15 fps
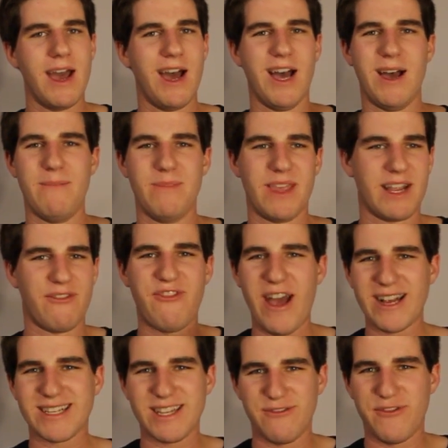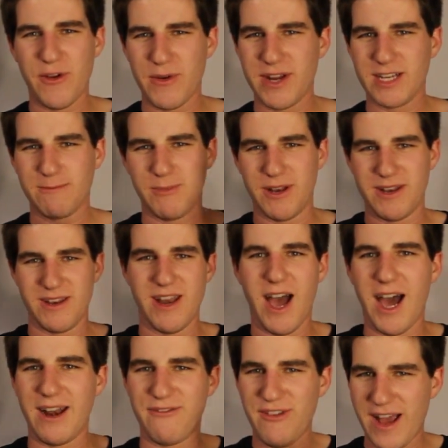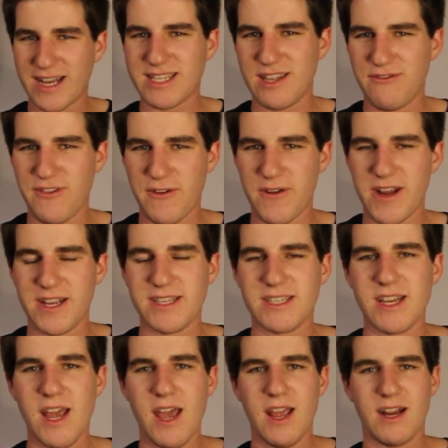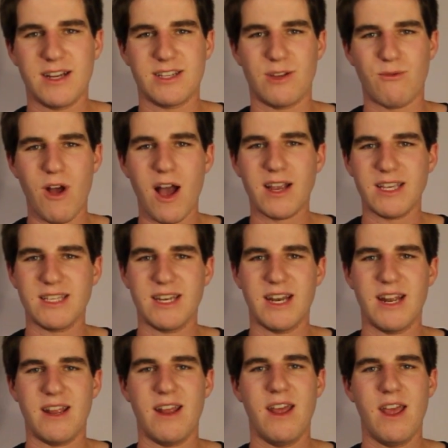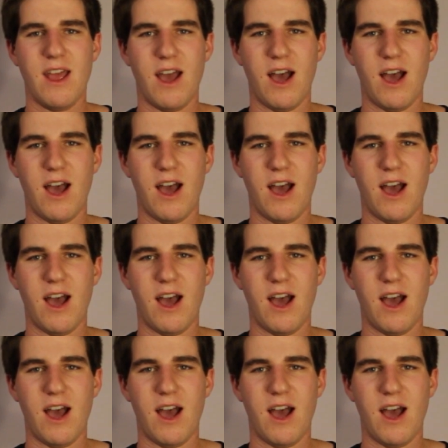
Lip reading: Like a Fast and the Furious, but not Fast and the Furious, because The Rock isn't in it.